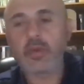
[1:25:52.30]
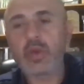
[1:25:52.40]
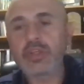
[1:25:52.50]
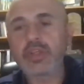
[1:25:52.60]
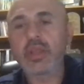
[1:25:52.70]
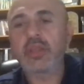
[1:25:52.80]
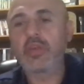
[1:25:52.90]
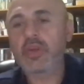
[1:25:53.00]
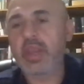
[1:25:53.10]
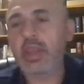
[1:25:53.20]
ask the question
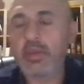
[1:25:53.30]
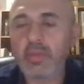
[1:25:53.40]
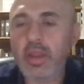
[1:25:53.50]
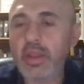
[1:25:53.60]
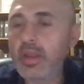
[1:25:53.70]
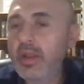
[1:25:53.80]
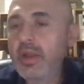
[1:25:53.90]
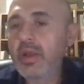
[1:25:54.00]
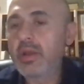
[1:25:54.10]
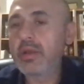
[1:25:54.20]
it's okay Medic
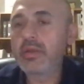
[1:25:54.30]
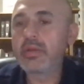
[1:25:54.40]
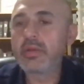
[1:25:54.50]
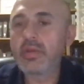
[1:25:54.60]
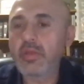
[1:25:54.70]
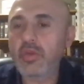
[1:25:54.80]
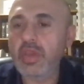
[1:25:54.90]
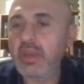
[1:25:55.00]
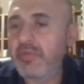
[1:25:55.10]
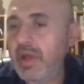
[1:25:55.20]
it's
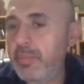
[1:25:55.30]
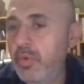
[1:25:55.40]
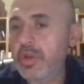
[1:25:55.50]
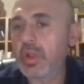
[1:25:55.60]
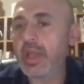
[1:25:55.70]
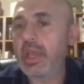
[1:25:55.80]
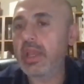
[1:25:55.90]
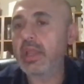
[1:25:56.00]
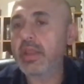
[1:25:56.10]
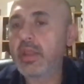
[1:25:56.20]
okay if I pull your
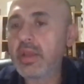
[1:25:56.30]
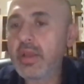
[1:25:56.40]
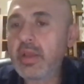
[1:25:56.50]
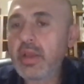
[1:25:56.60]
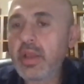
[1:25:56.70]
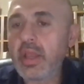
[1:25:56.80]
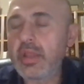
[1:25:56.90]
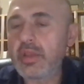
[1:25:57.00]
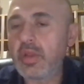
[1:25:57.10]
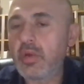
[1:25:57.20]
leg and
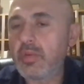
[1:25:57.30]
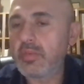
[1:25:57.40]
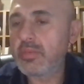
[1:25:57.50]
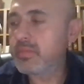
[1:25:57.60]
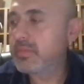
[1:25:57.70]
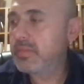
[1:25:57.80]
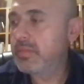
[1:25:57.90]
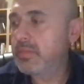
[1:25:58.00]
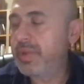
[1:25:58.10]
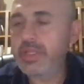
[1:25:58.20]
and you know
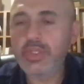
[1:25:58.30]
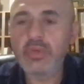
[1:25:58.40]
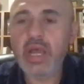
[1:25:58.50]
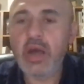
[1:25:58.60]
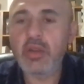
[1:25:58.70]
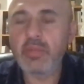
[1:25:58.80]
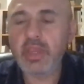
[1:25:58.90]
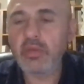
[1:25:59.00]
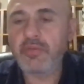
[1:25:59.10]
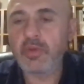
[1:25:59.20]
beat you down and
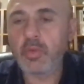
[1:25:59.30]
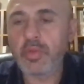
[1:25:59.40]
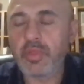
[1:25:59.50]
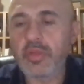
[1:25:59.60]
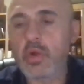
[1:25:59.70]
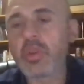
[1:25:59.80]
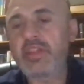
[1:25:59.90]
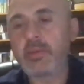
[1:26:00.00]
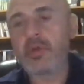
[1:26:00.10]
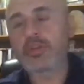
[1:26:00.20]
make you feel worthless
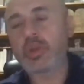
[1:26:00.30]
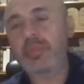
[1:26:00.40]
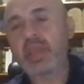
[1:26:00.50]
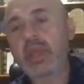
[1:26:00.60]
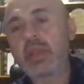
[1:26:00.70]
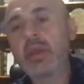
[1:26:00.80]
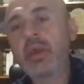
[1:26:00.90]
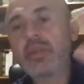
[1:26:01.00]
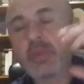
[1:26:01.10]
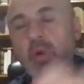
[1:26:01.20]
only to build you up again
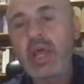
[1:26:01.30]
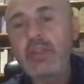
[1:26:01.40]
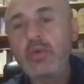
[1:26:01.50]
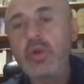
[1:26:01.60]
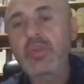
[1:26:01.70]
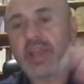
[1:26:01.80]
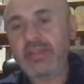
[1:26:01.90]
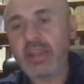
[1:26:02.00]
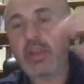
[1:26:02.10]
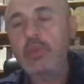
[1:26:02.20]
see what I do is
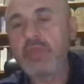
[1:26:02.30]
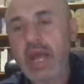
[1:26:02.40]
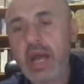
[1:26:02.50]
I tear you